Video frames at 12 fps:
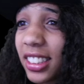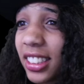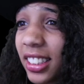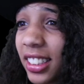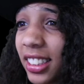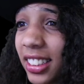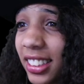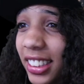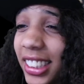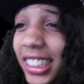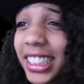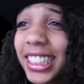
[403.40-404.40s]

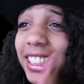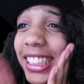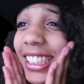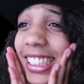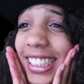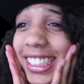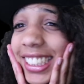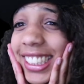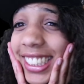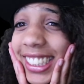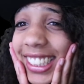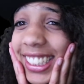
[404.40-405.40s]

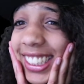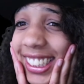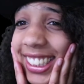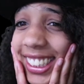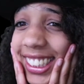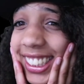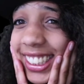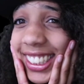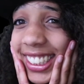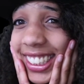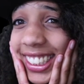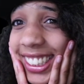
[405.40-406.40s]

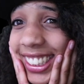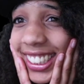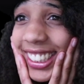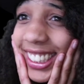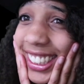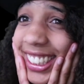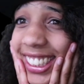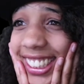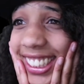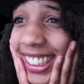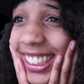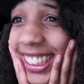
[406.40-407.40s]

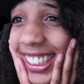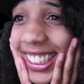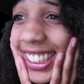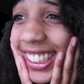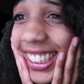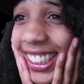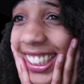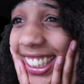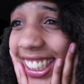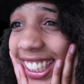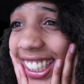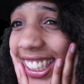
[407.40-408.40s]

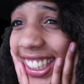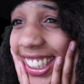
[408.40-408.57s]
(silence)